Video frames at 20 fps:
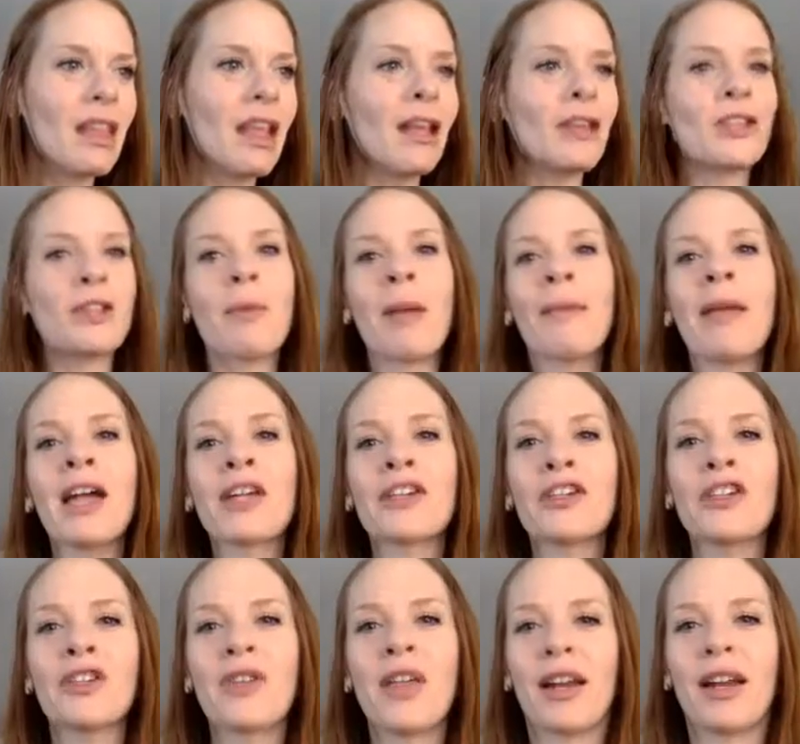So maybe I
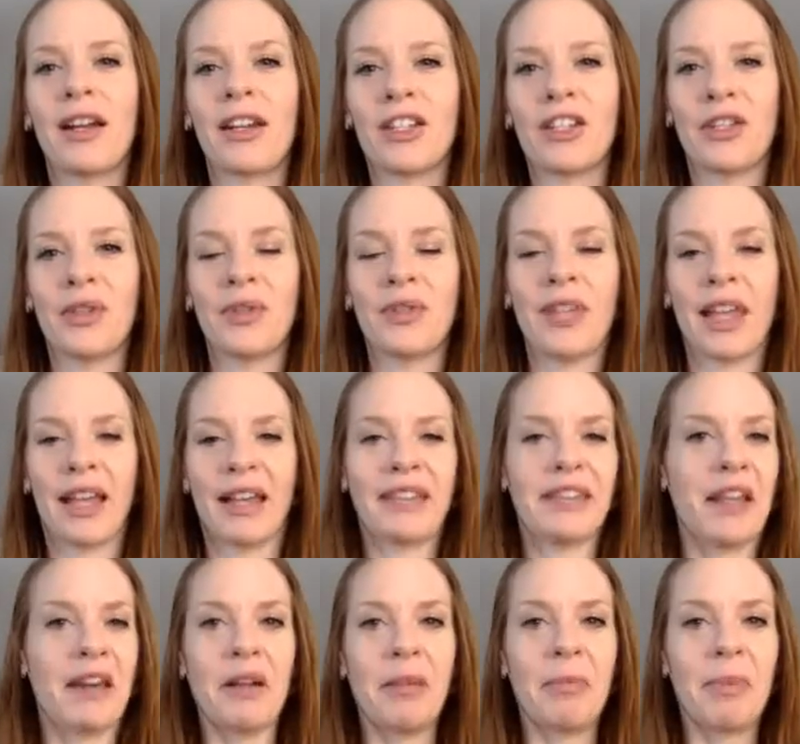should do that on a Tuesday, because
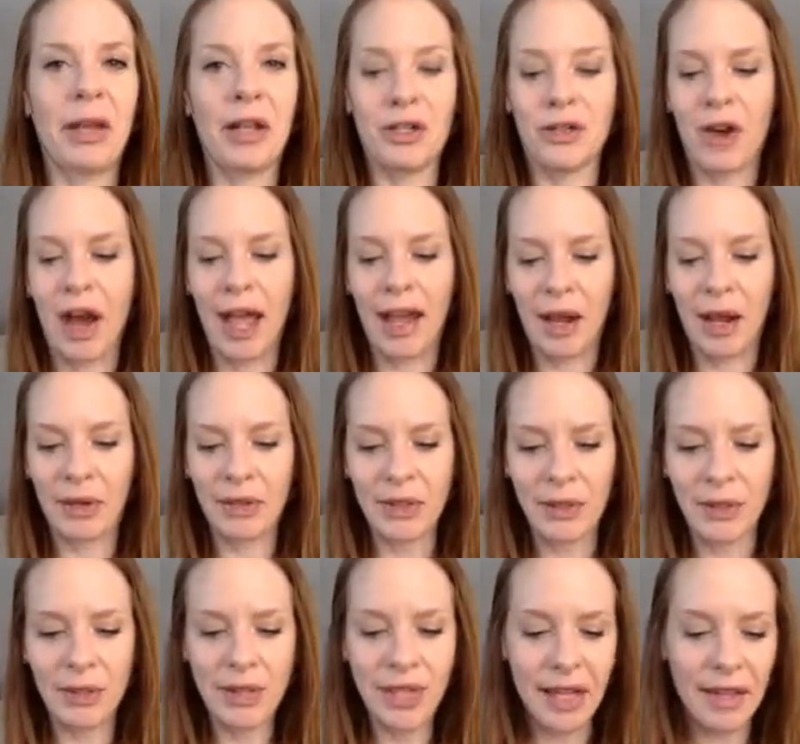then it'll be a try it out
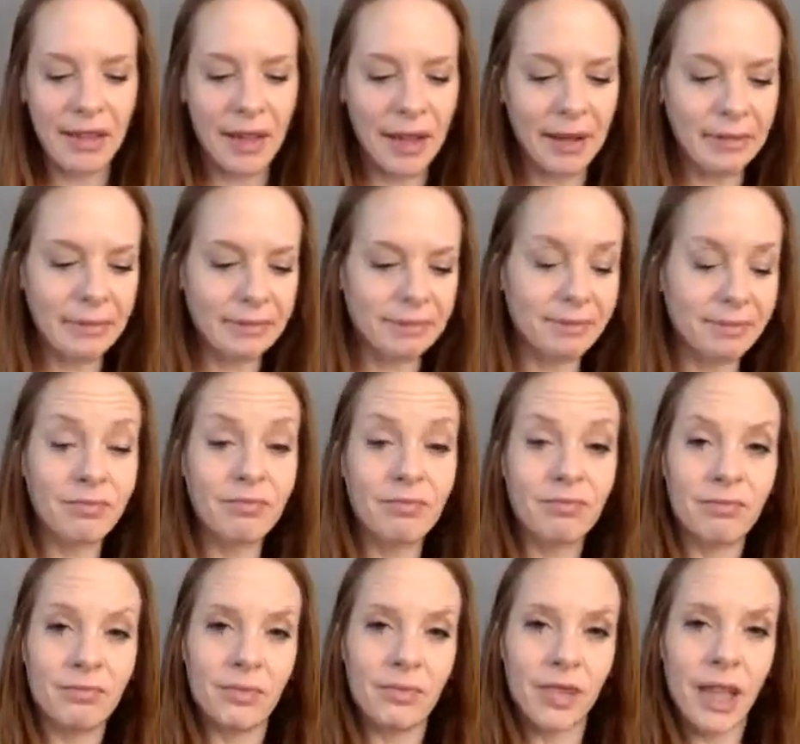Tuesday thing,
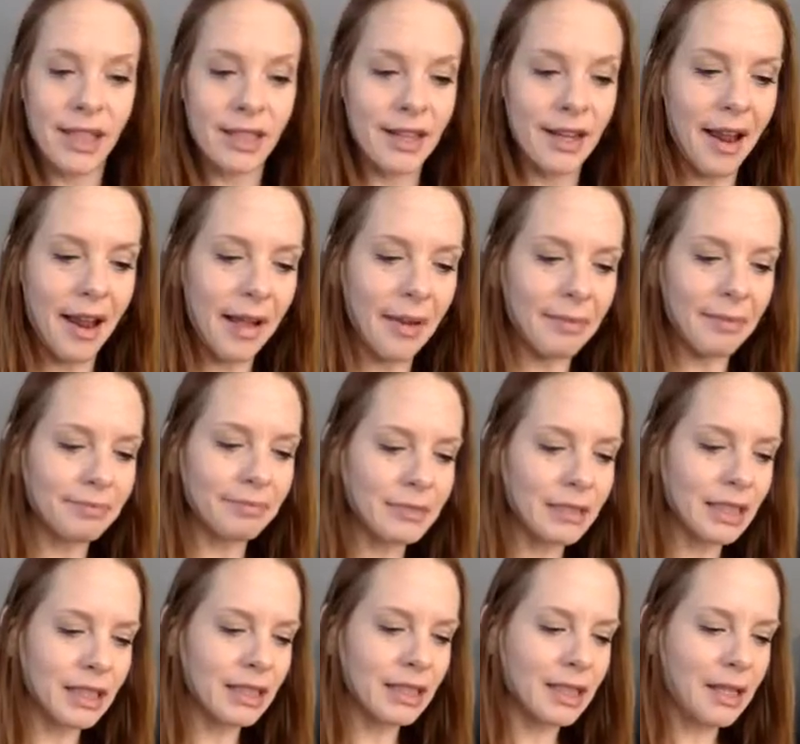like today.
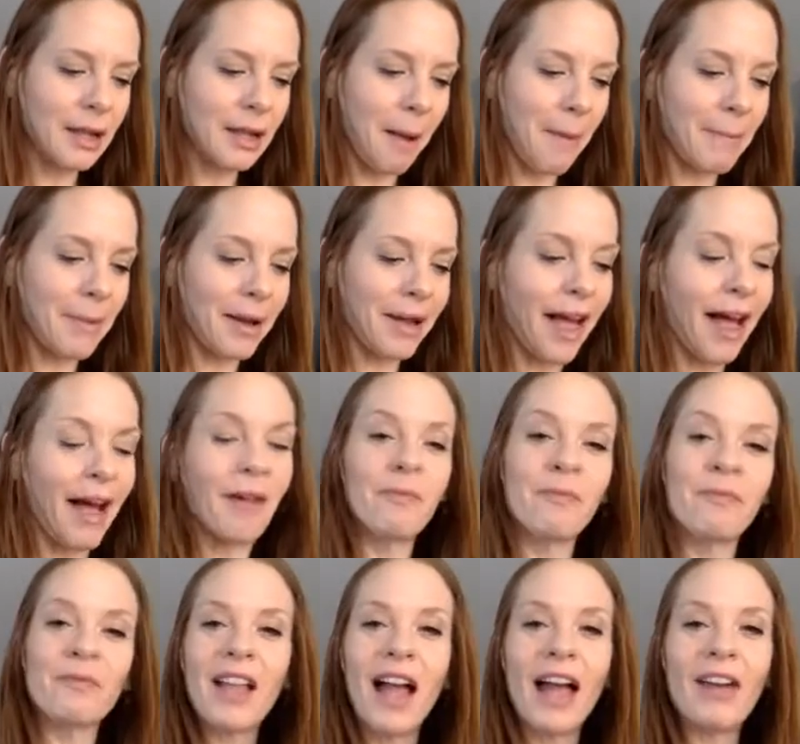But yeah,
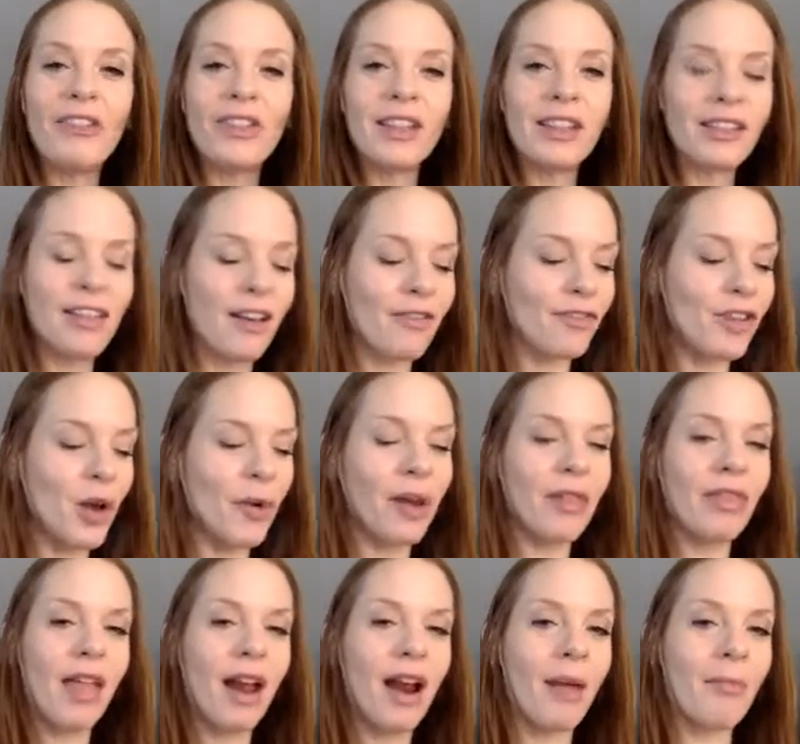I really love
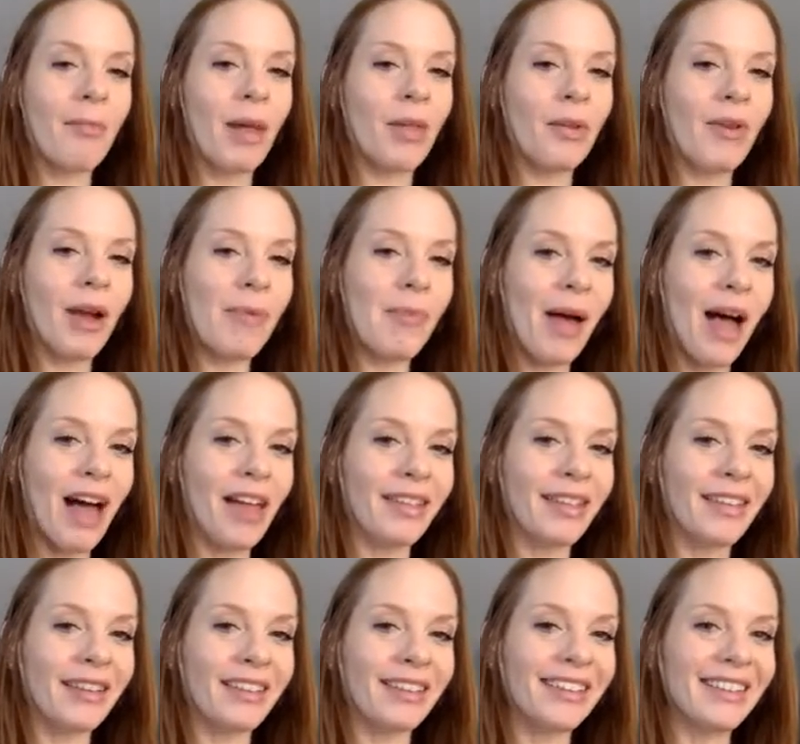knowing that I'm on the right path
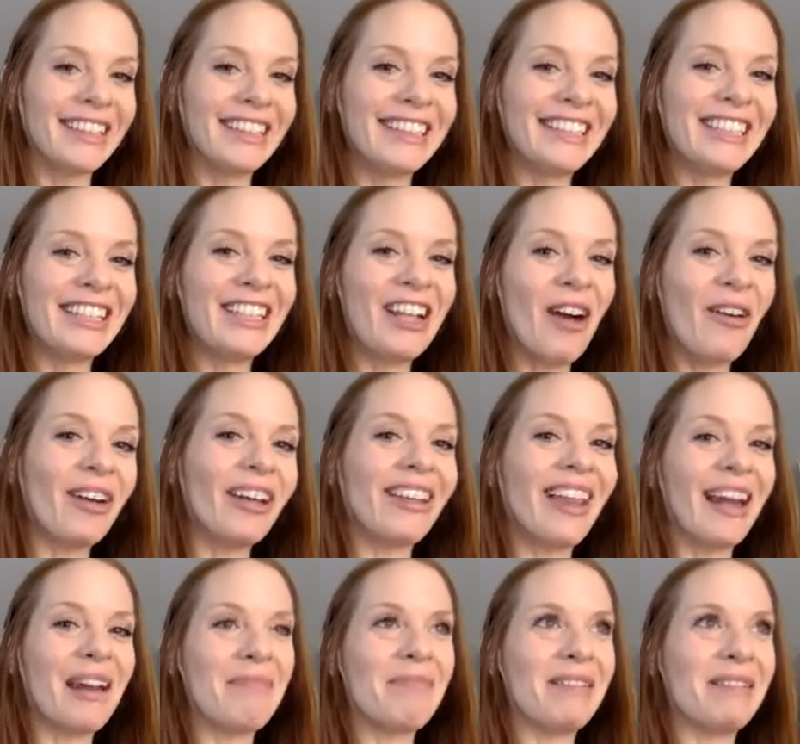and knowing
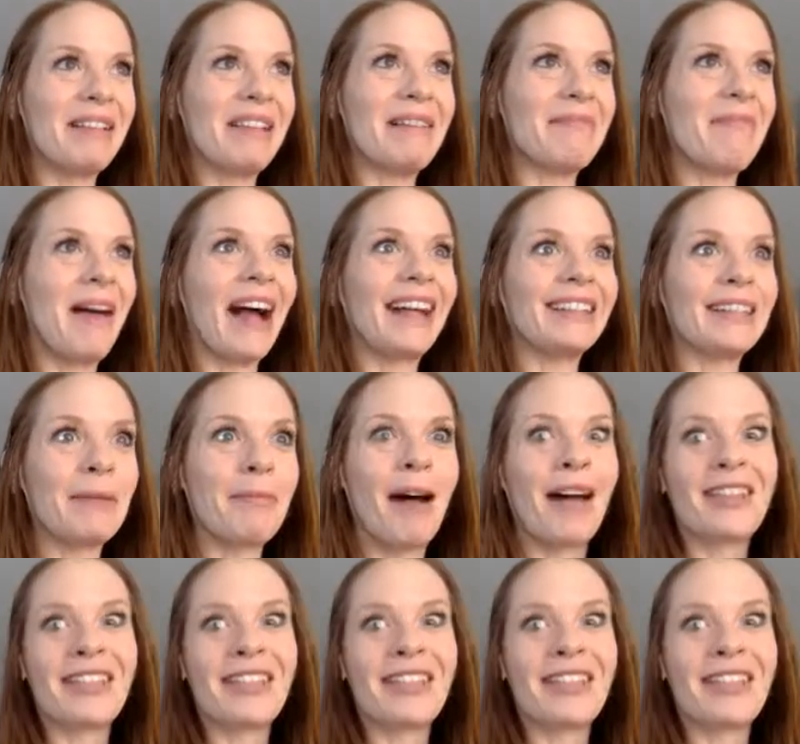that I'm impacting